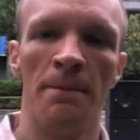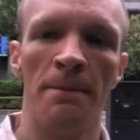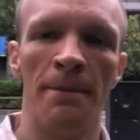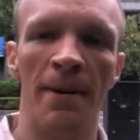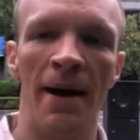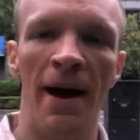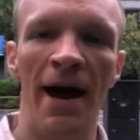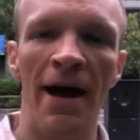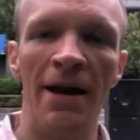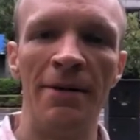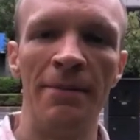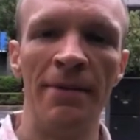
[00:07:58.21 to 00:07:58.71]

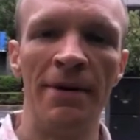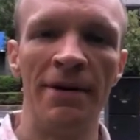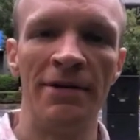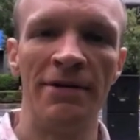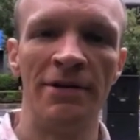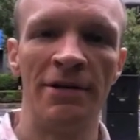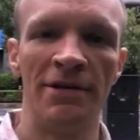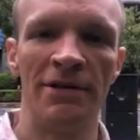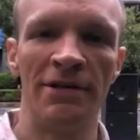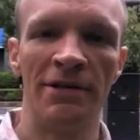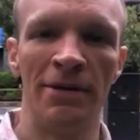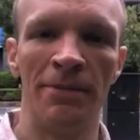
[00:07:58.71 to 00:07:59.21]
Behind me is
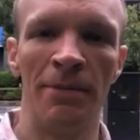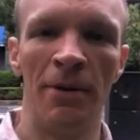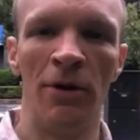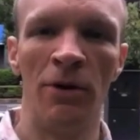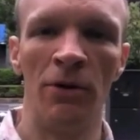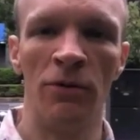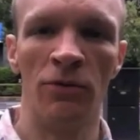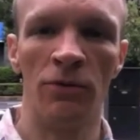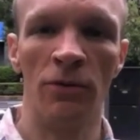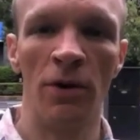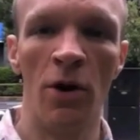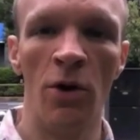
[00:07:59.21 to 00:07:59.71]
just some
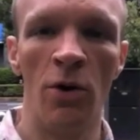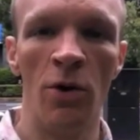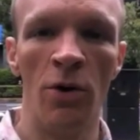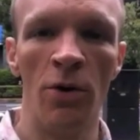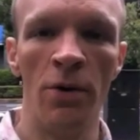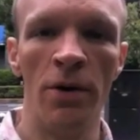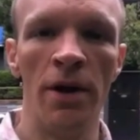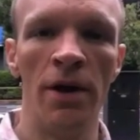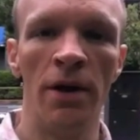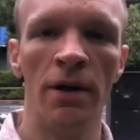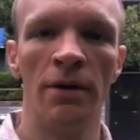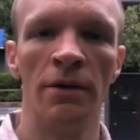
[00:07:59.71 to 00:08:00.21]
old
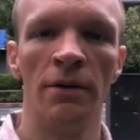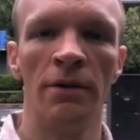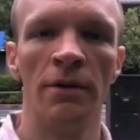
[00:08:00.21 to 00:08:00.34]
road,